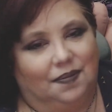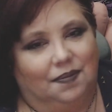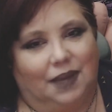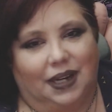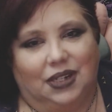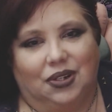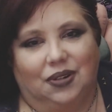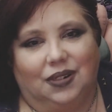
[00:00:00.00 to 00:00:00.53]

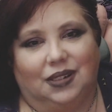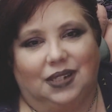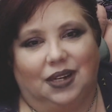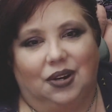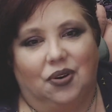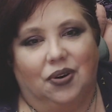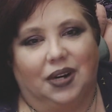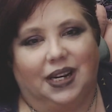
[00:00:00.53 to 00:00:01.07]

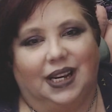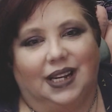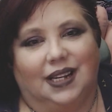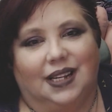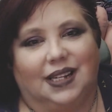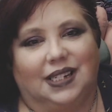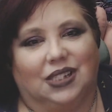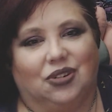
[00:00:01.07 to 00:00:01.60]
In order to get
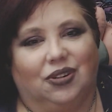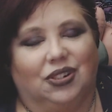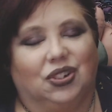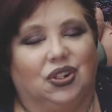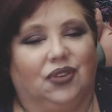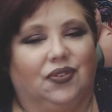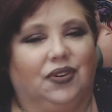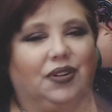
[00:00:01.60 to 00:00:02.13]
in the Discord
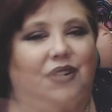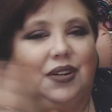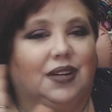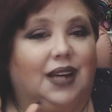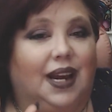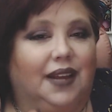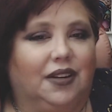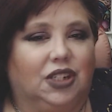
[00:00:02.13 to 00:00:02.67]
server, you
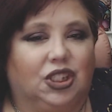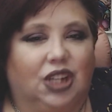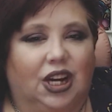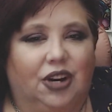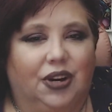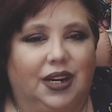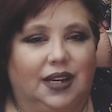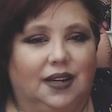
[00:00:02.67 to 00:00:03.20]
gotta
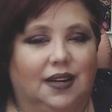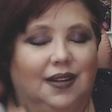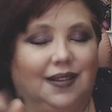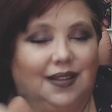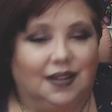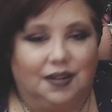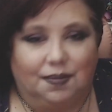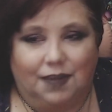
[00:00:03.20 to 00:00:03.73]
join
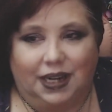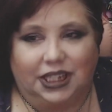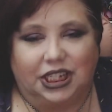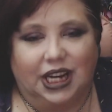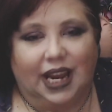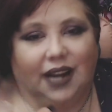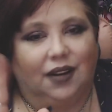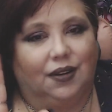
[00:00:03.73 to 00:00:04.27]
my
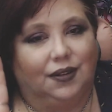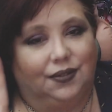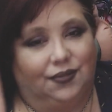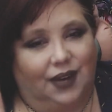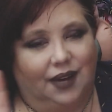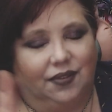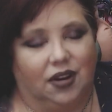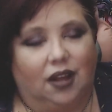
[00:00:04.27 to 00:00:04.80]
channel,
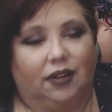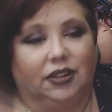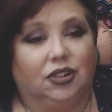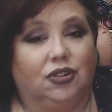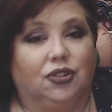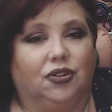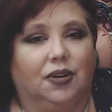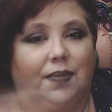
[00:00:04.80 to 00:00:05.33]
$5,
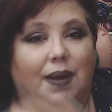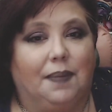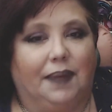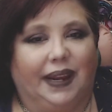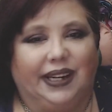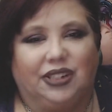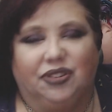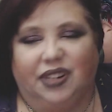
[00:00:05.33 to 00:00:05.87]
or join my
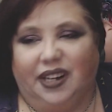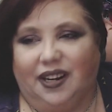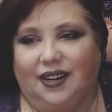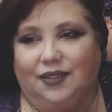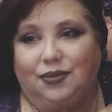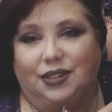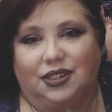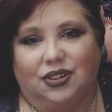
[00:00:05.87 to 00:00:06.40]

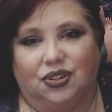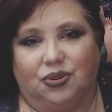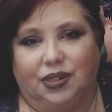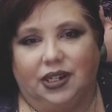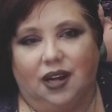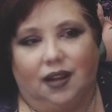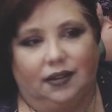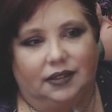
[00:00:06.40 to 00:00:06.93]
Patreon, which is
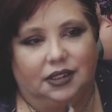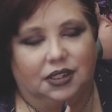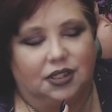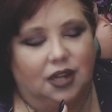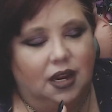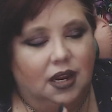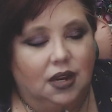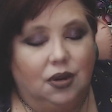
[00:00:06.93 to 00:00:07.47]
$3,
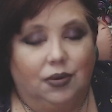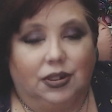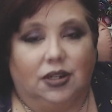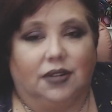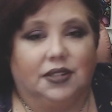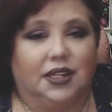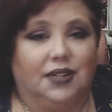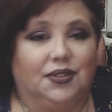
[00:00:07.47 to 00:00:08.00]
which
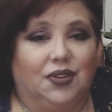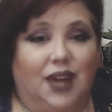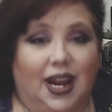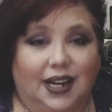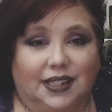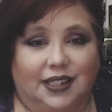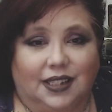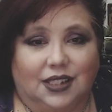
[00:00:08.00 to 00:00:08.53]
also gives you
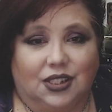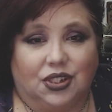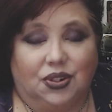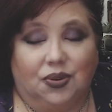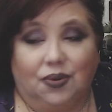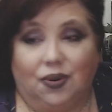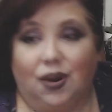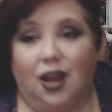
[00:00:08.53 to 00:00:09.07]
access to